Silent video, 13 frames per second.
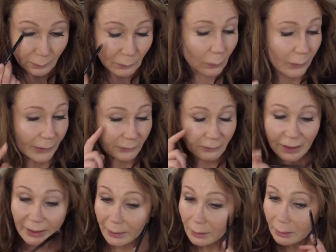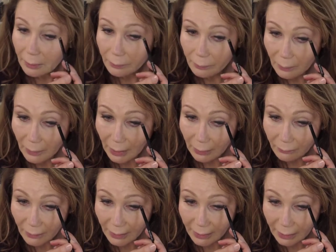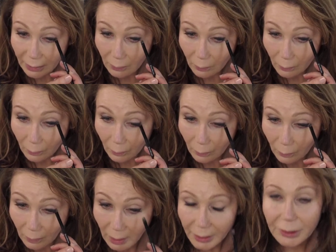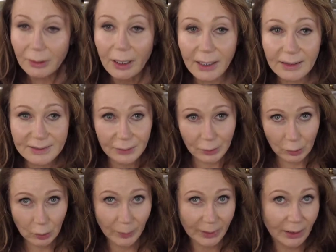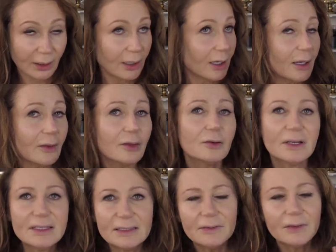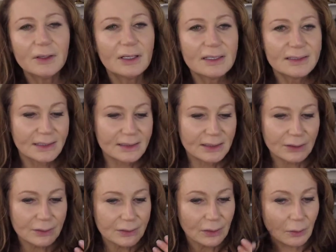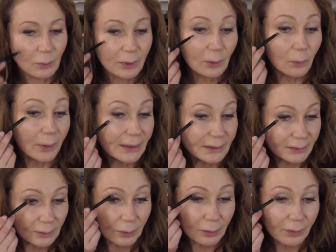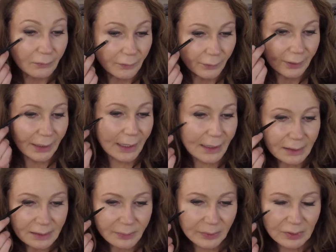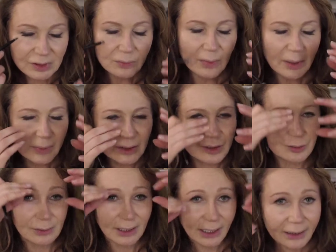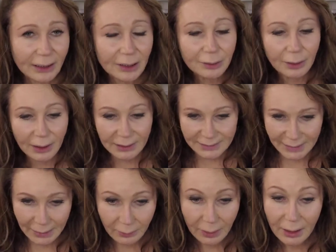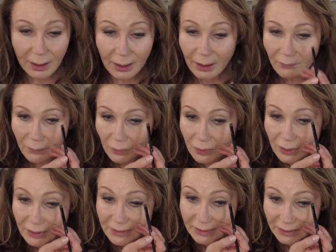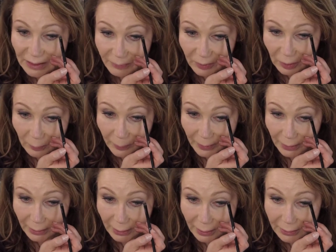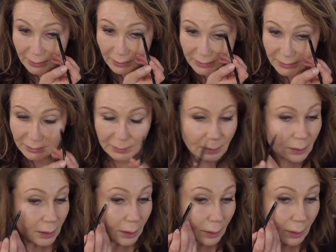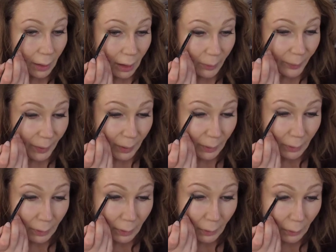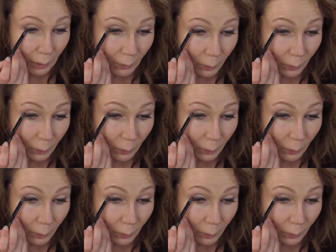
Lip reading: wing right here and right here while your eyes are open. The reason for this is you don't want to wait till go to the very end, because you might be dragging your eye down. If you just keep it open and just up a